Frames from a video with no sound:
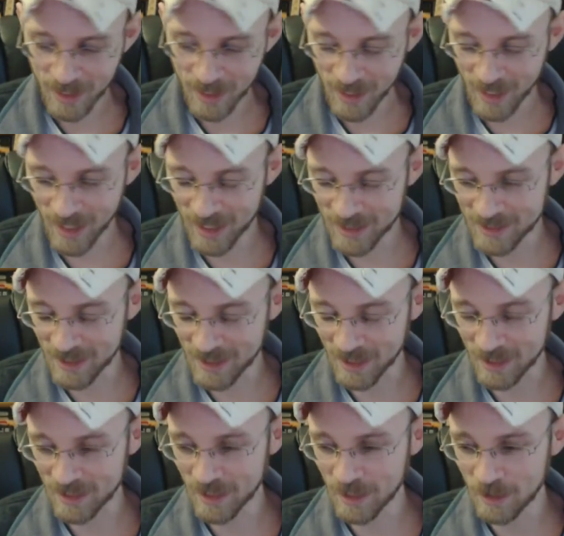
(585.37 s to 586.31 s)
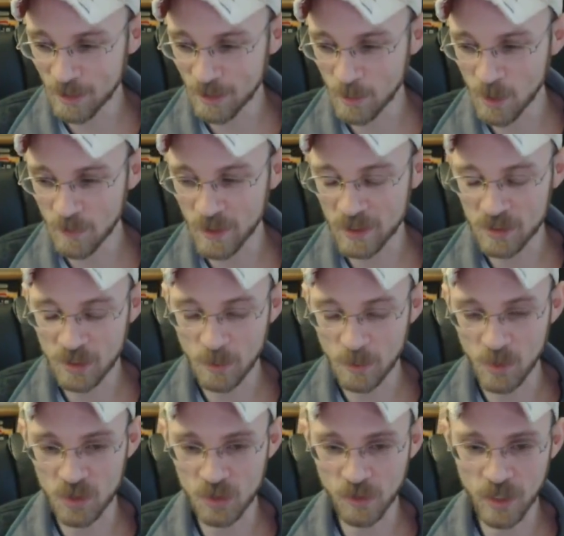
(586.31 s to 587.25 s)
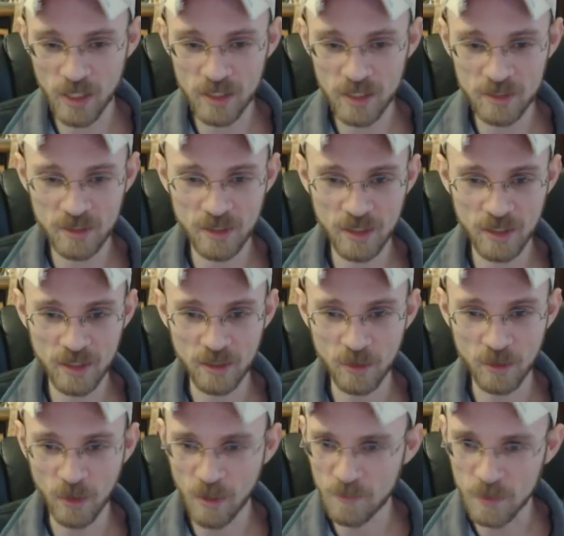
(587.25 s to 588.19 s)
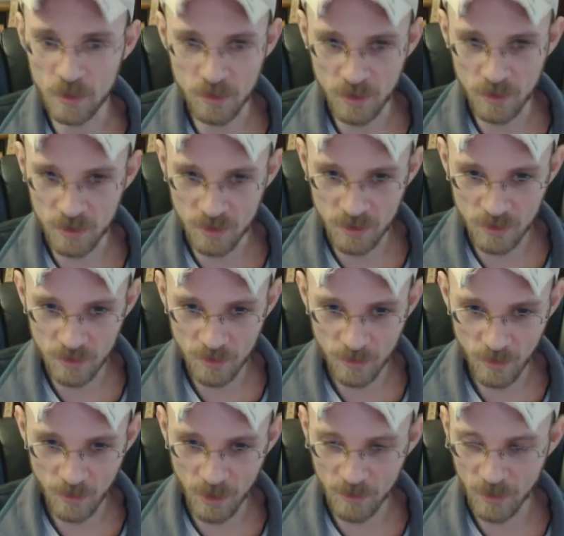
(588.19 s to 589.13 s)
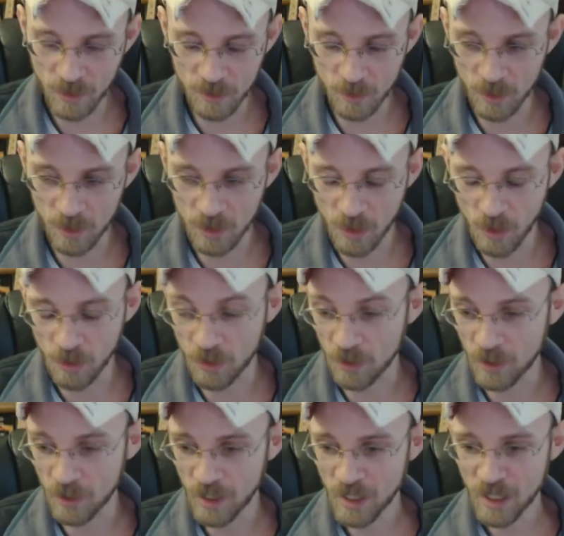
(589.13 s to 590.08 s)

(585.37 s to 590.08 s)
And at the end of the movie, she betrays the love interest, whatever the hell you want to call her,